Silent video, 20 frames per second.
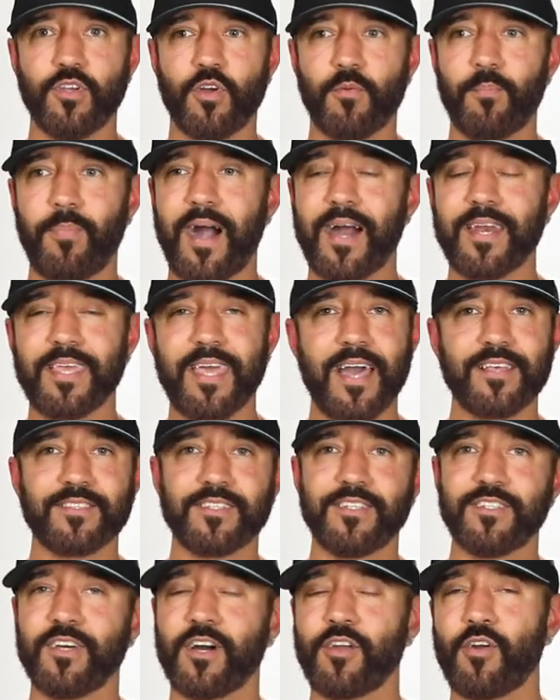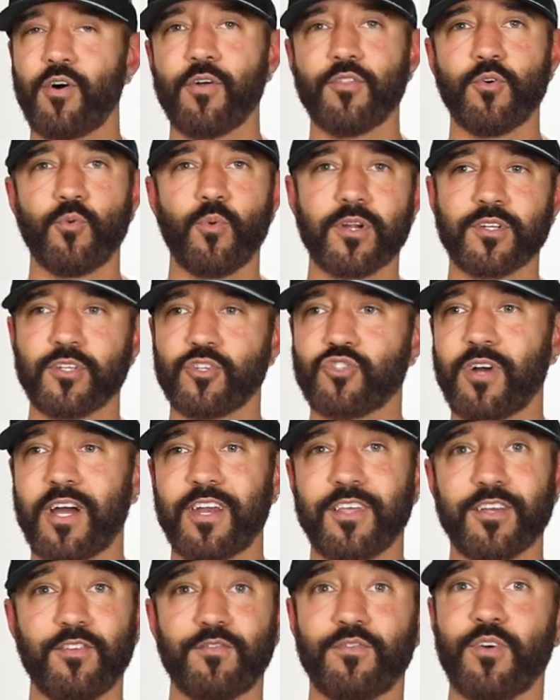Your body hasn't done all the work to try
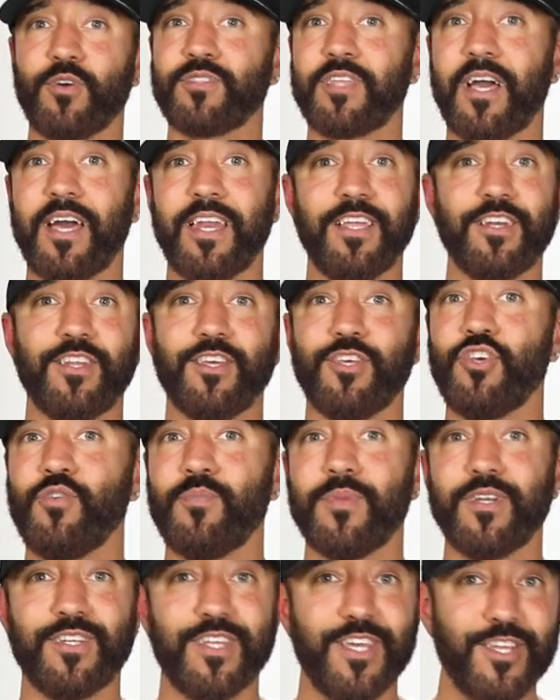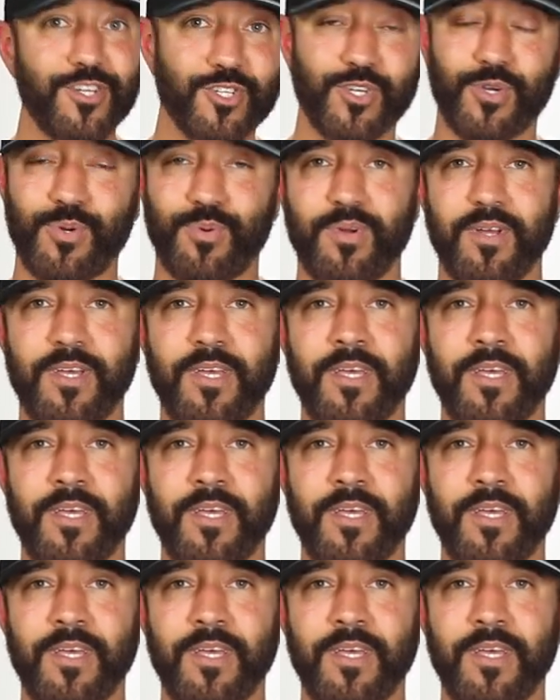to convert that into human tissue.